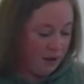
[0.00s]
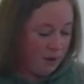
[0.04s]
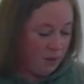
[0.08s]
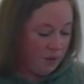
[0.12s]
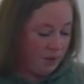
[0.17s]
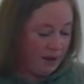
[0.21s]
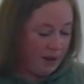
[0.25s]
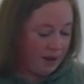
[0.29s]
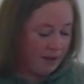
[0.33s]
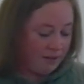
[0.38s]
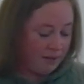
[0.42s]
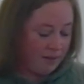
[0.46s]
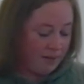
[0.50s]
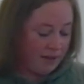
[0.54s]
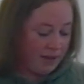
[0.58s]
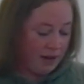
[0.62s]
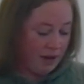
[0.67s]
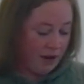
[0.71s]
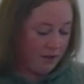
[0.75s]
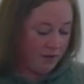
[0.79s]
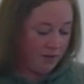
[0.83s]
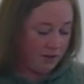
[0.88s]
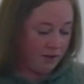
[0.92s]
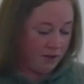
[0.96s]
We have to be
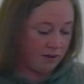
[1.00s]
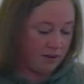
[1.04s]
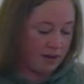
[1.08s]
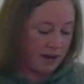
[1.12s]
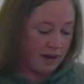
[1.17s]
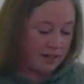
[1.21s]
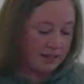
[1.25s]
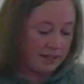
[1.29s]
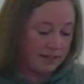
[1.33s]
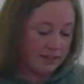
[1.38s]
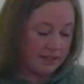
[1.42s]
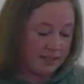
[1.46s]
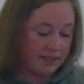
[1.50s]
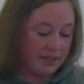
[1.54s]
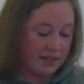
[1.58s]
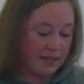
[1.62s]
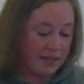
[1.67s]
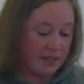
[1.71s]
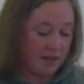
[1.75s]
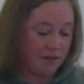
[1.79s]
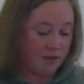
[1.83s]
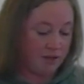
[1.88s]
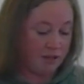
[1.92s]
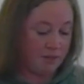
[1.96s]
careful not to
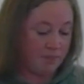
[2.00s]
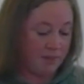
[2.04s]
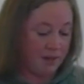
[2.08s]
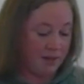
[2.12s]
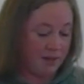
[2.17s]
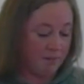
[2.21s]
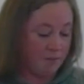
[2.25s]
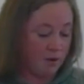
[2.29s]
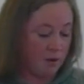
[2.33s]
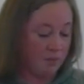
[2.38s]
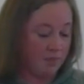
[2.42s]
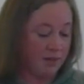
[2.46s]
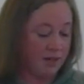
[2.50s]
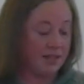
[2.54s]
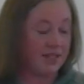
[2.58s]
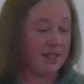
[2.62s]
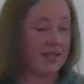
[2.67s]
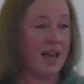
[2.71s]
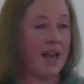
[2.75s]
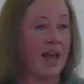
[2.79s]
see those big moments